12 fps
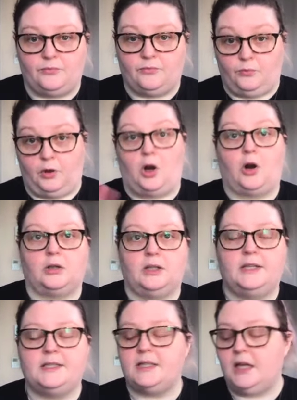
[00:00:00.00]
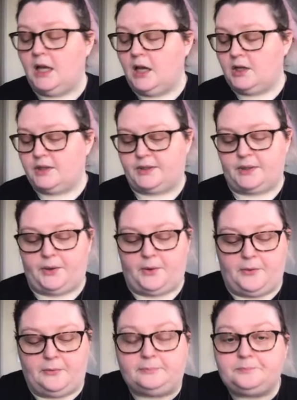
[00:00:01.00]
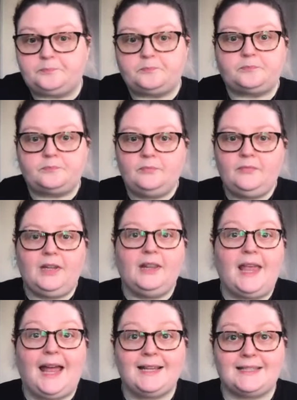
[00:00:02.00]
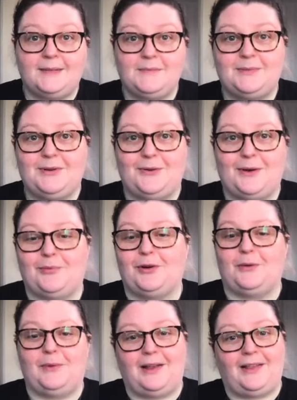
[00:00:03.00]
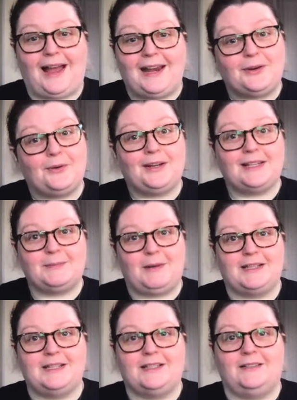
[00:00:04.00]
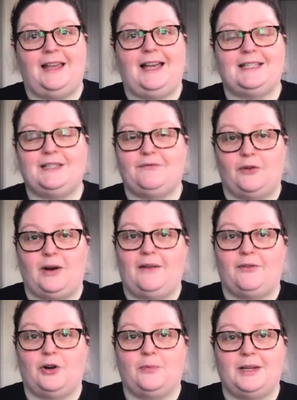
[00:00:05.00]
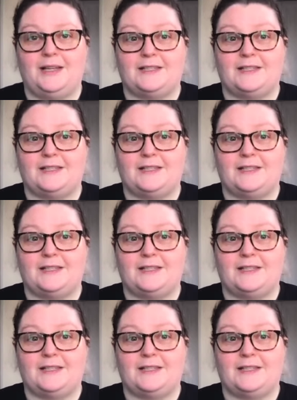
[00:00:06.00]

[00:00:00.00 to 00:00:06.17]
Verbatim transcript: regardless. So, that seems to be going pretty well. I don't expect it to last forever because